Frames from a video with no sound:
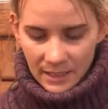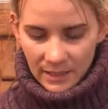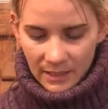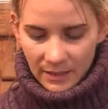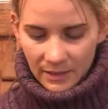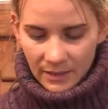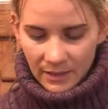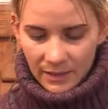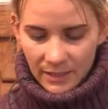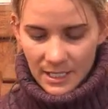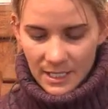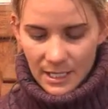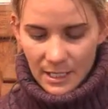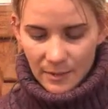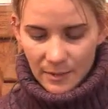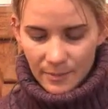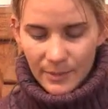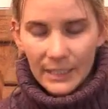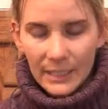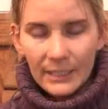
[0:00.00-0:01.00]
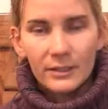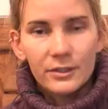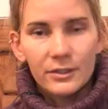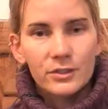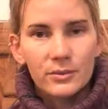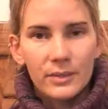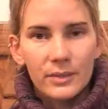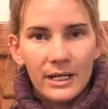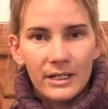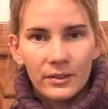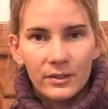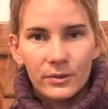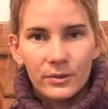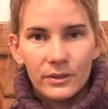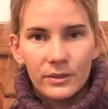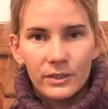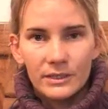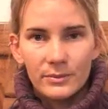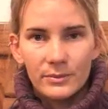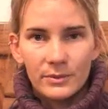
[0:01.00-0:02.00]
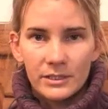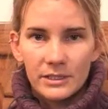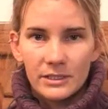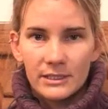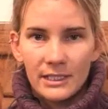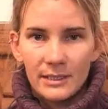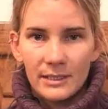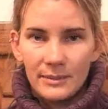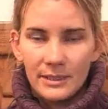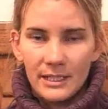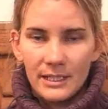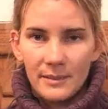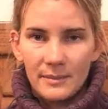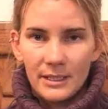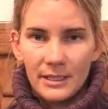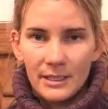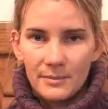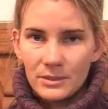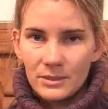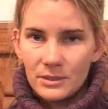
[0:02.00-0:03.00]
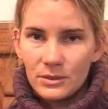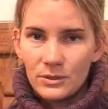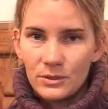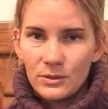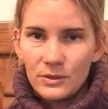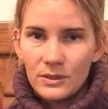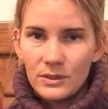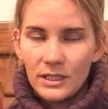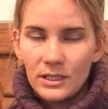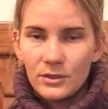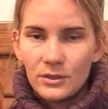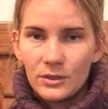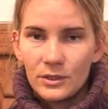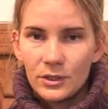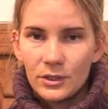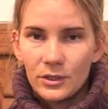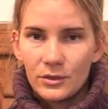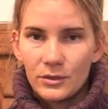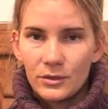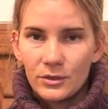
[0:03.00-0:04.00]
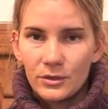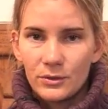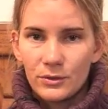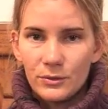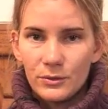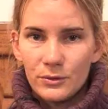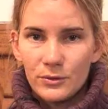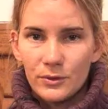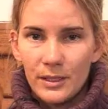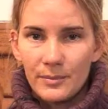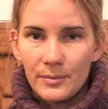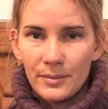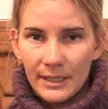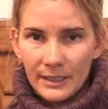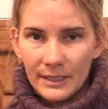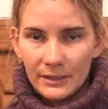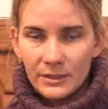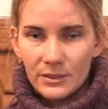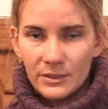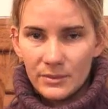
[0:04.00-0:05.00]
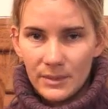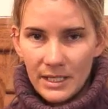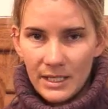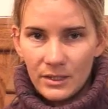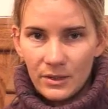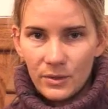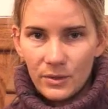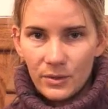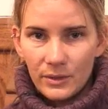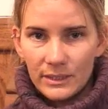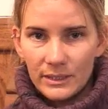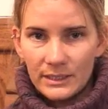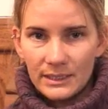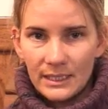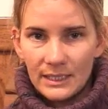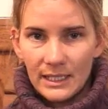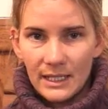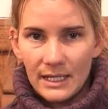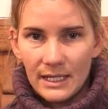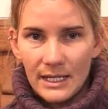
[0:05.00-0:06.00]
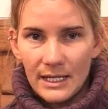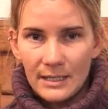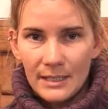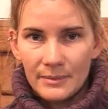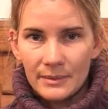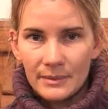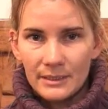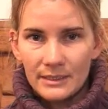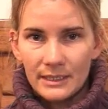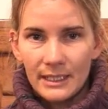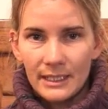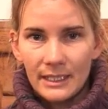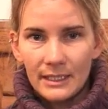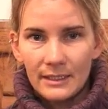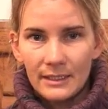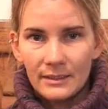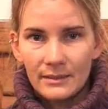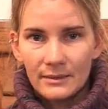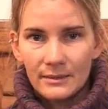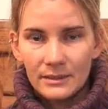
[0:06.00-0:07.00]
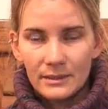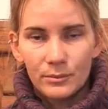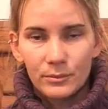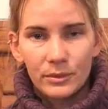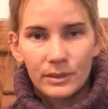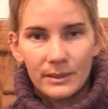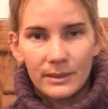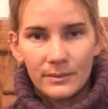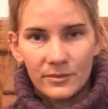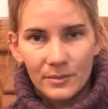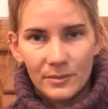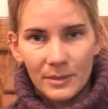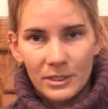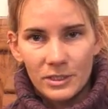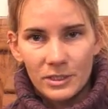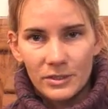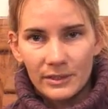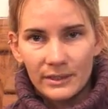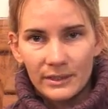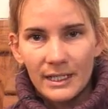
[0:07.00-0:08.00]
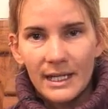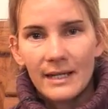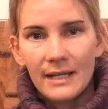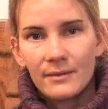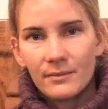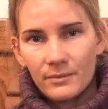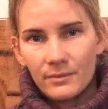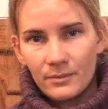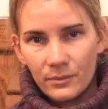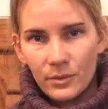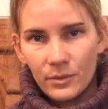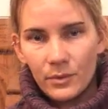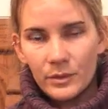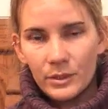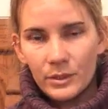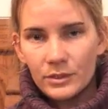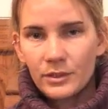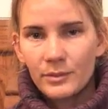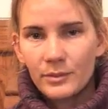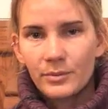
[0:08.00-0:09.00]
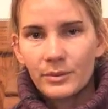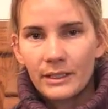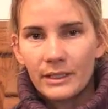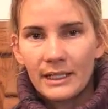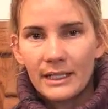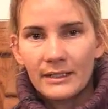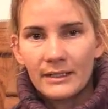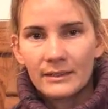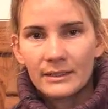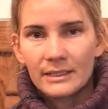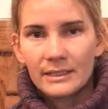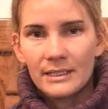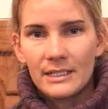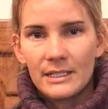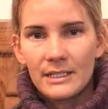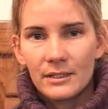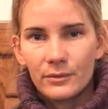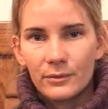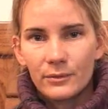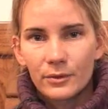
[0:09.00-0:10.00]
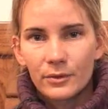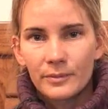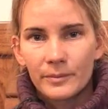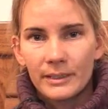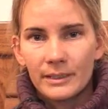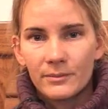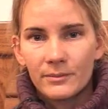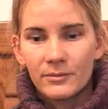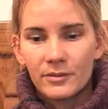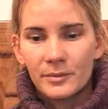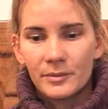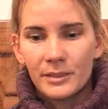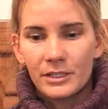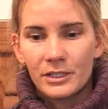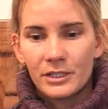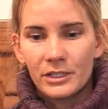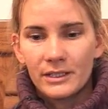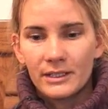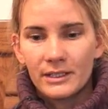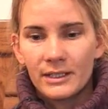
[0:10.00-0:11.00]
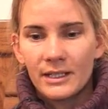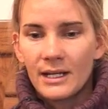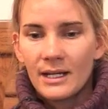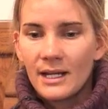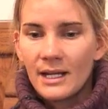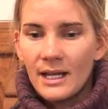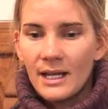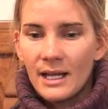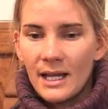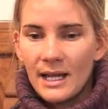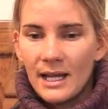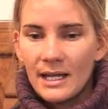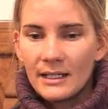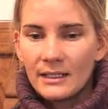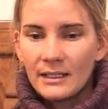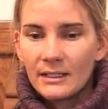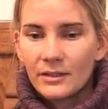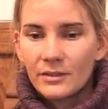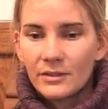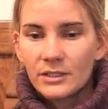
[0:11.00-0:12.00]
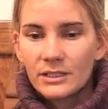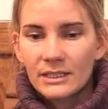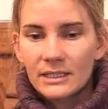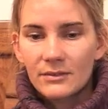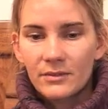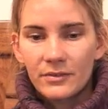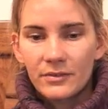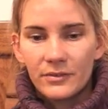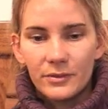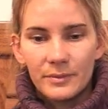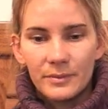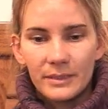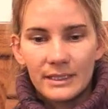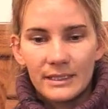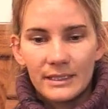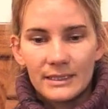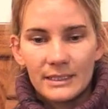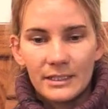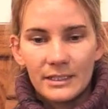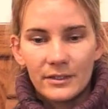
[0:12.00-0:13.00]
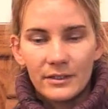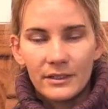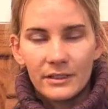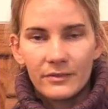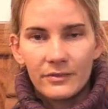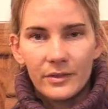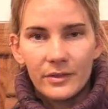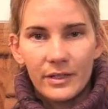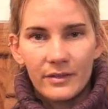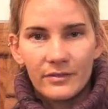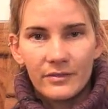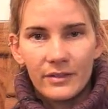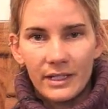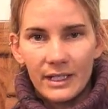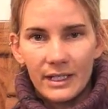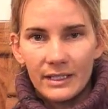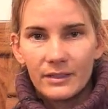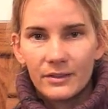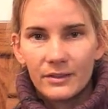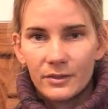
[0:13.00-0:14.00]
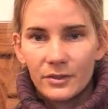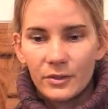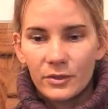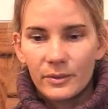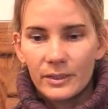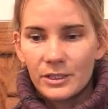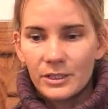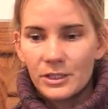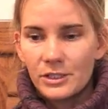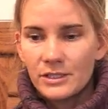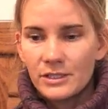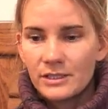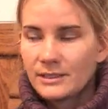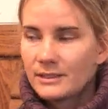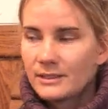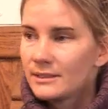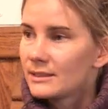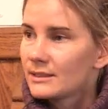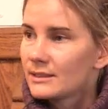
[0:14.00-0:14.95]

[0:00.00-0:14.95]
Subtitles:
the Balanced Riding course, which is going to be coming up soon. And you can go to balancedridingcourse.com to get some more information on that when we start putting out the enrollment information. And I'll just leave a few minutes here if you have any other questions.